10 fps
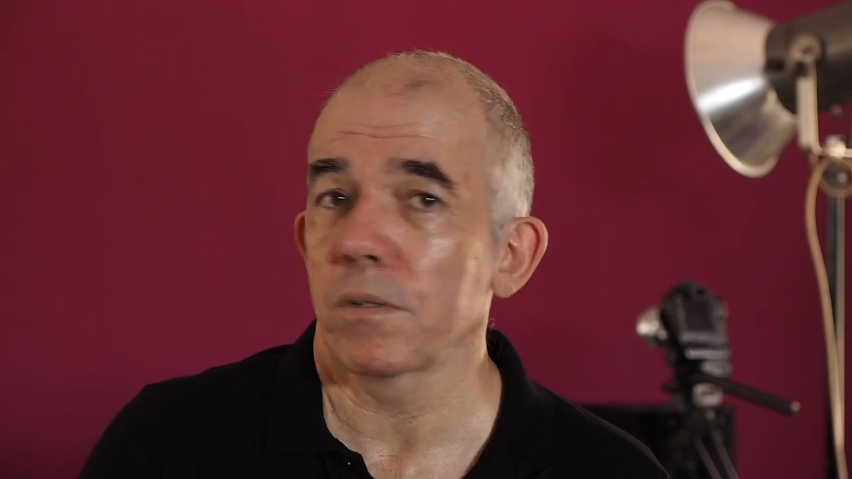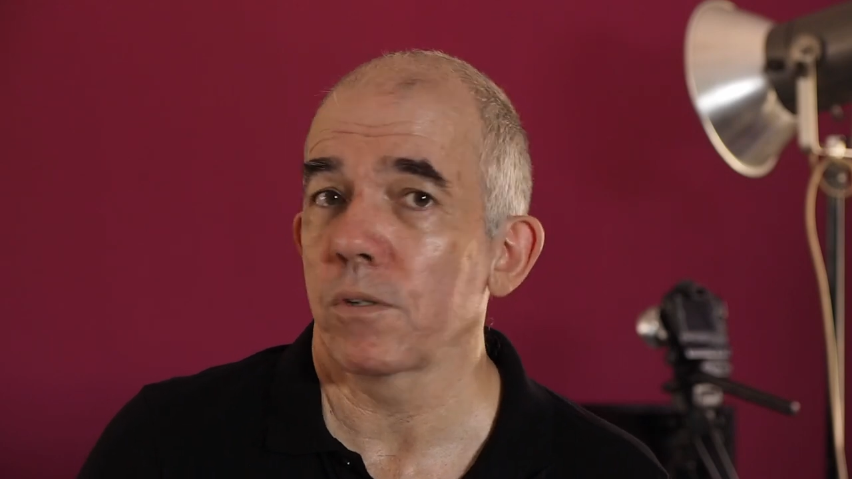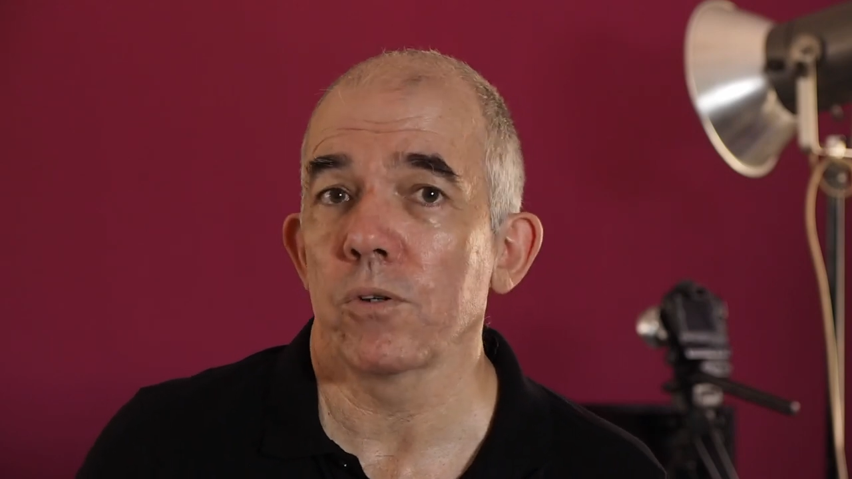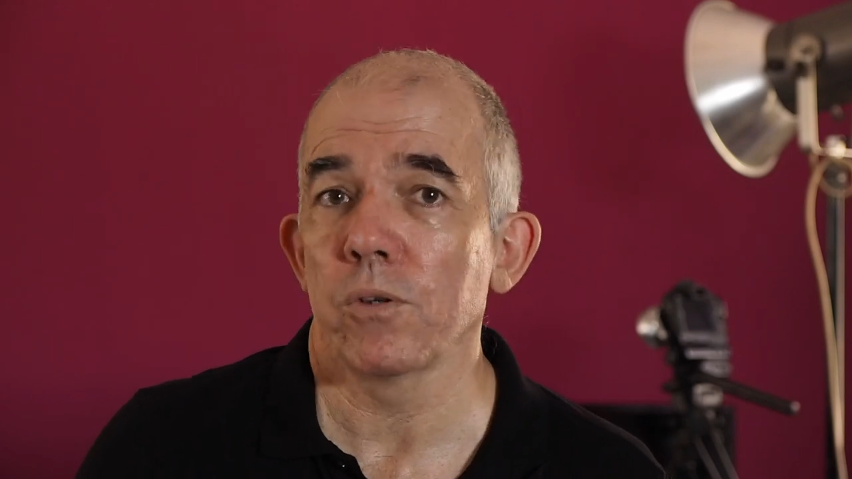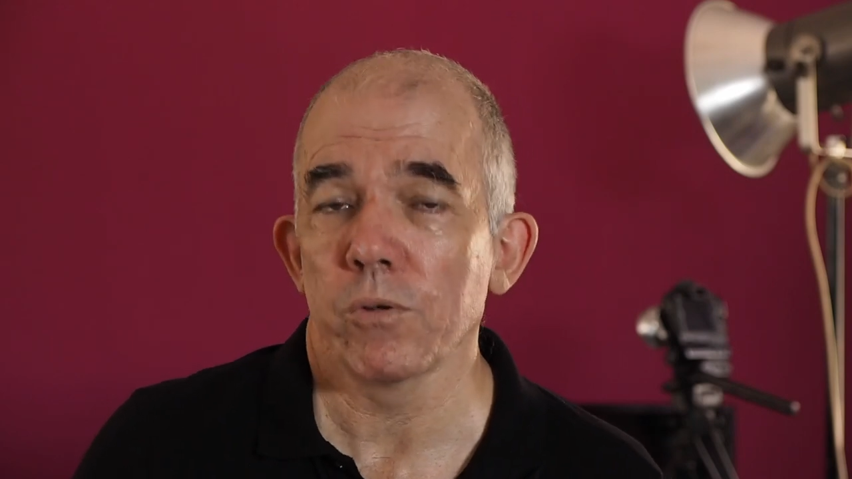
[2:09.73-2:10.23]
the
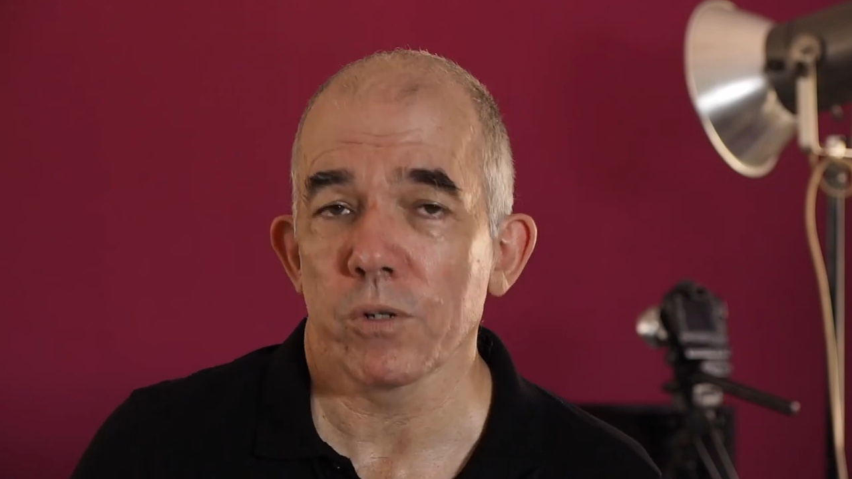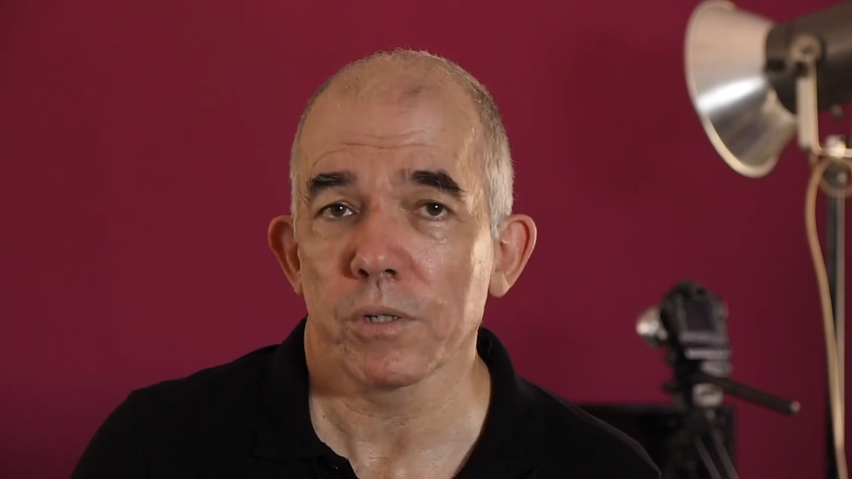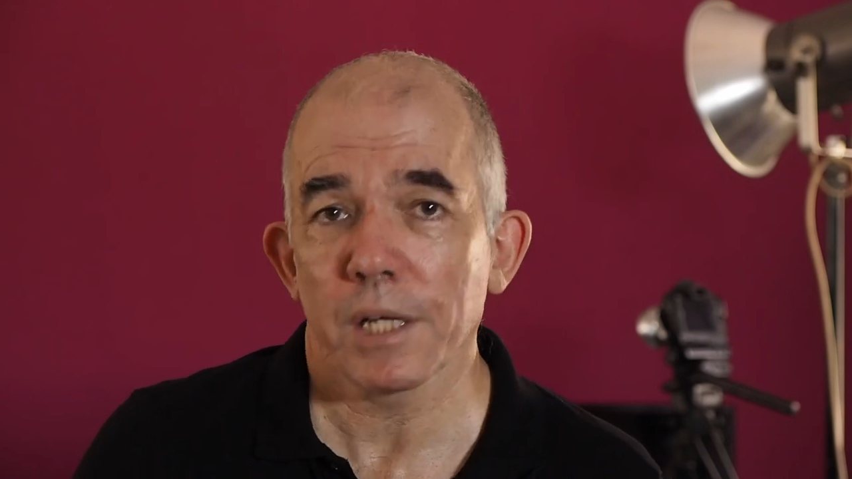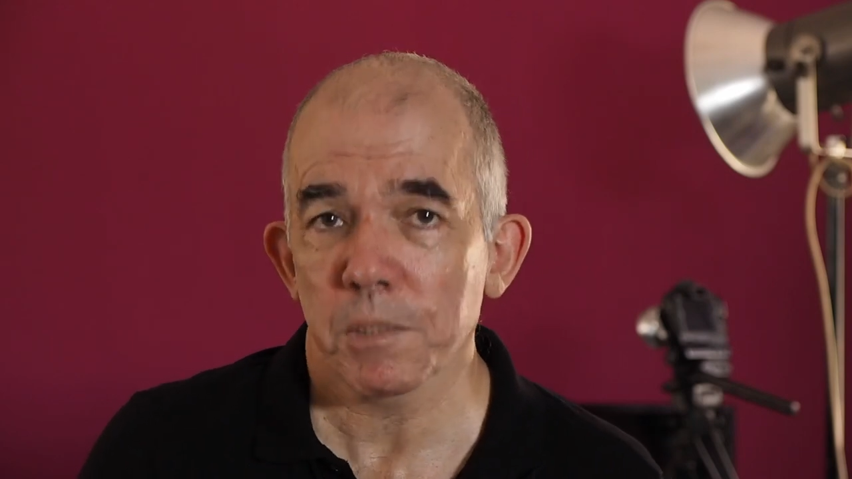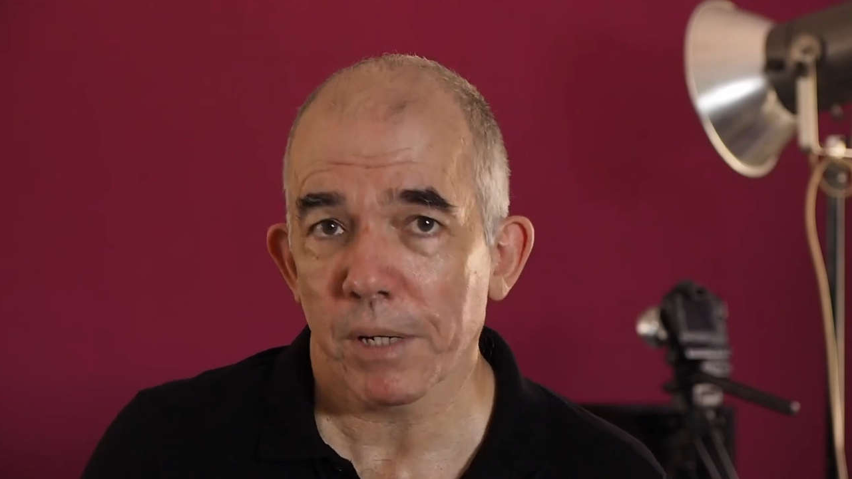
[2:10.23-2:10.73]
two usual
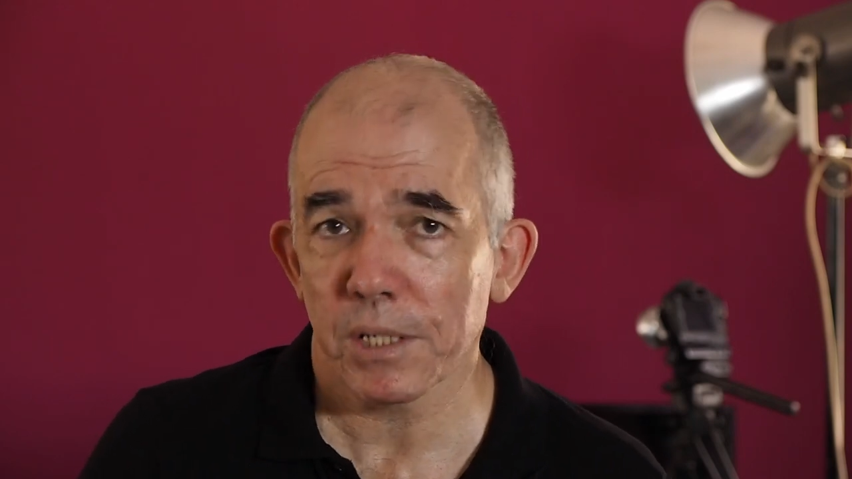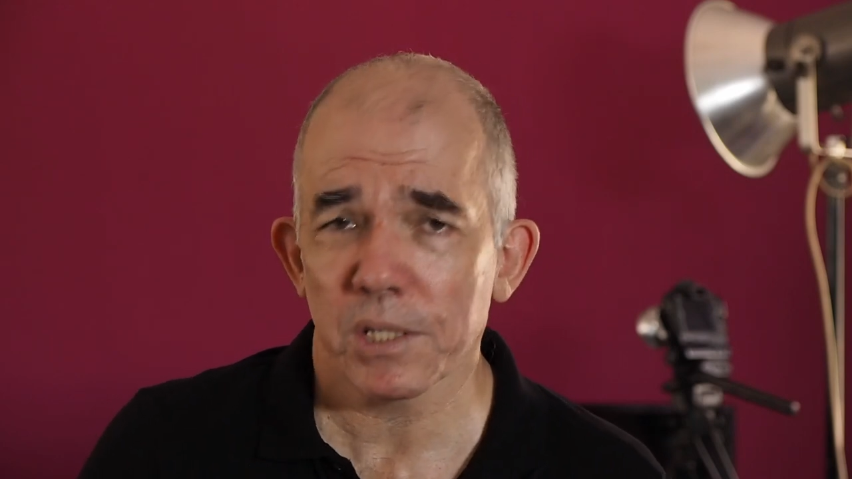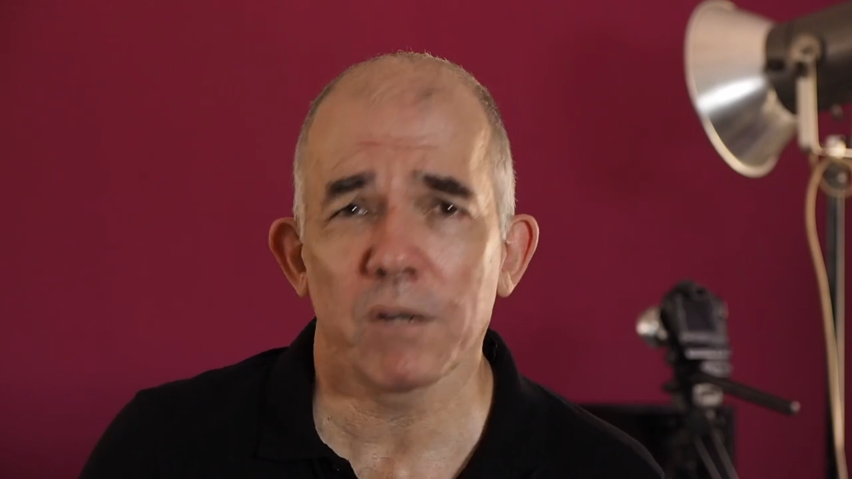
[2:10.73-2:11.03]
suspects.